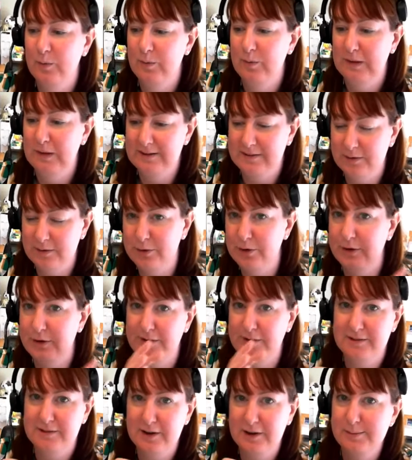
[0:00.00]
Let's look at all
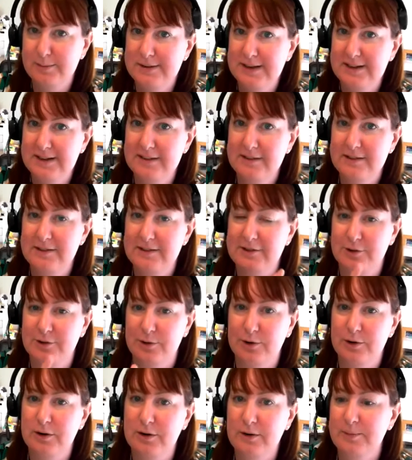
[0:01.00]
the circumstances,
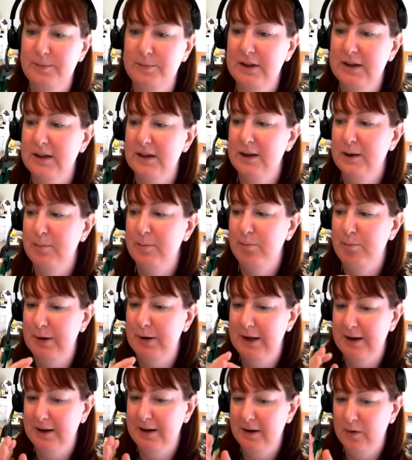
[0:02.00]
sure,
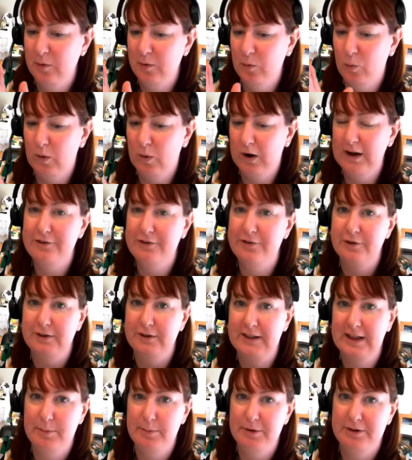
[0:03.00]
but why
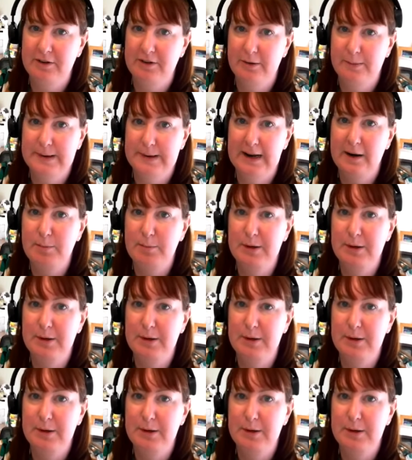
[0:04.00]
shouldn't they be terminated?